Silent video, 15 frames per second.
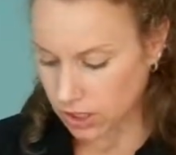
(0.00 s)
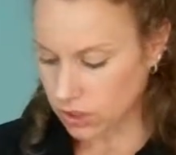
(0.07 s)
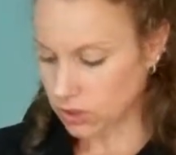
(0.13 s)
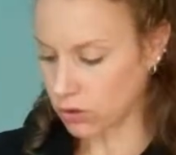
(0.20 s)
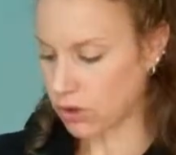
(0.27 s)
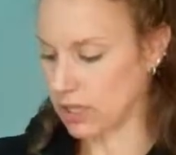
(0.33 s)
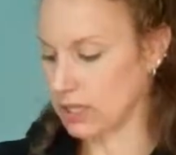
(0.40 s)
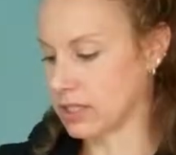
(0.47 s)

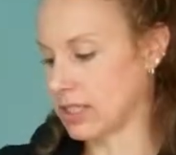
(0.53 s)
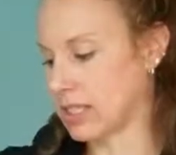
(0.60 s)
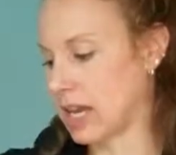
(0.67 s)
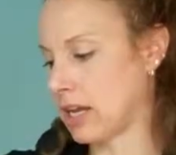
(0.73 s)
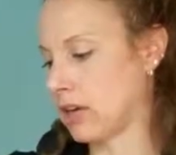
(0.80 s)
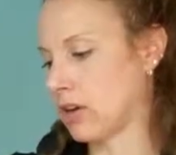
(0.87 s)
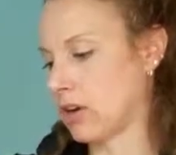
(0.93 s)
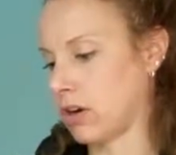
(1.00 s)
You can
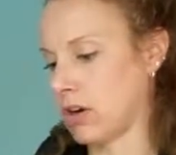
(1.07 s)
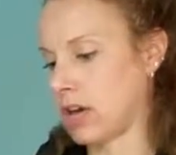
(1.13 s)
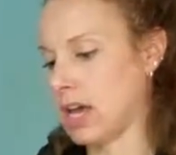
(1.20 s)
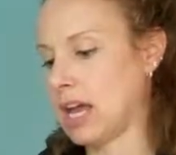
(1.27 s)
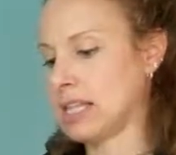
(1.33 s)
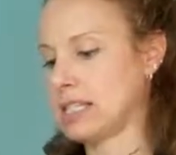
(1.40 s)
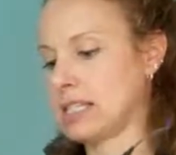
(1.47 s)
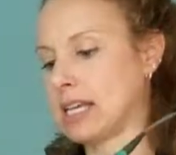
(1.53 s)
set your
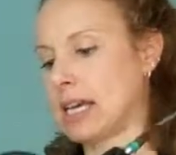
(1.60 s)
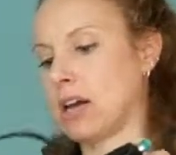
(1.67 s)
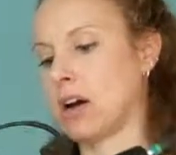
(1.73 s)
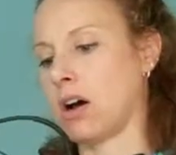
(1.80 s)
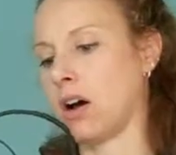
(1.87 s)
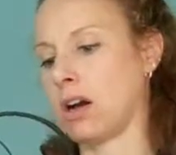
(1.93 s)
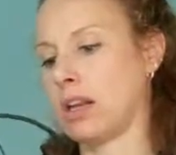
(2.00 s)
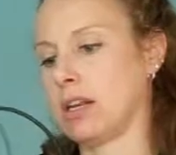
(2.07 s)
headset
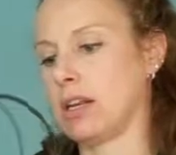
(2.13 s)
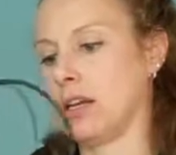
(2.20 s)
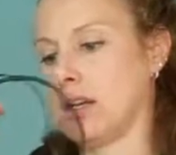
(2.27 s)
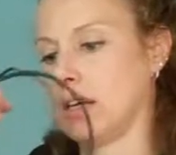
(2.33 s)
on